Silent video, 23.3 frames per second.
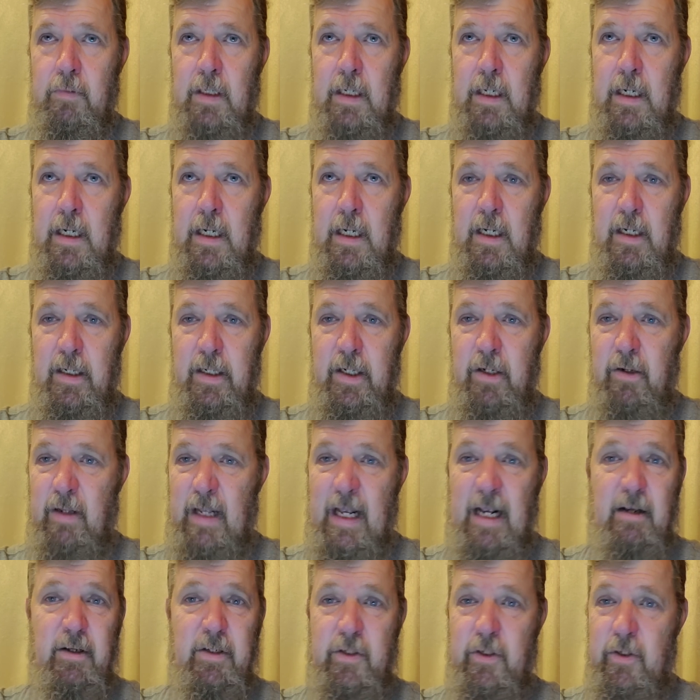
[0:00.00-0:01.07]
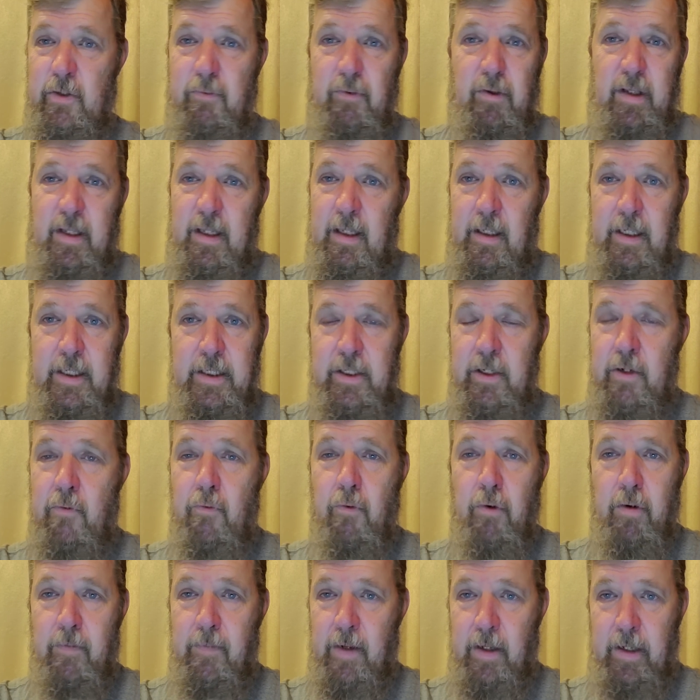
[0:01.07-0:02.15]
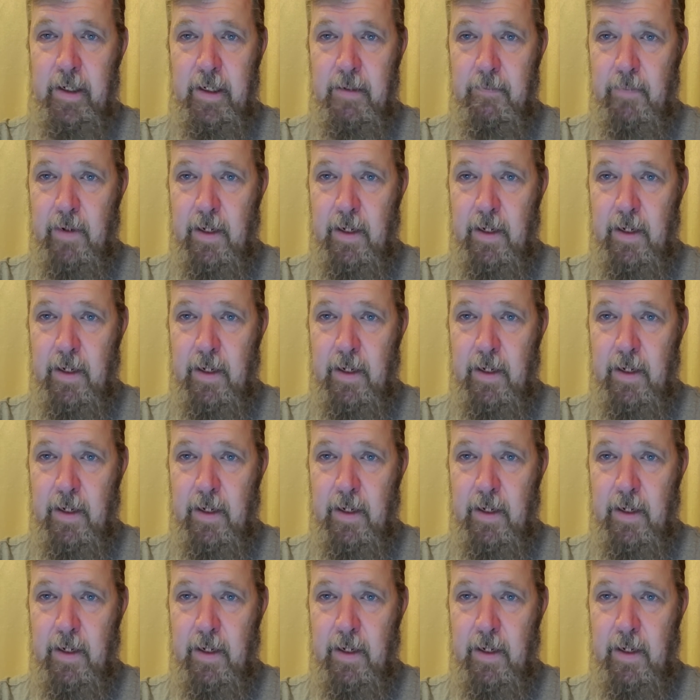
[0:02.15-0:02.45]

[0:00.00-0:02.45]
the house was worth at least $250,000.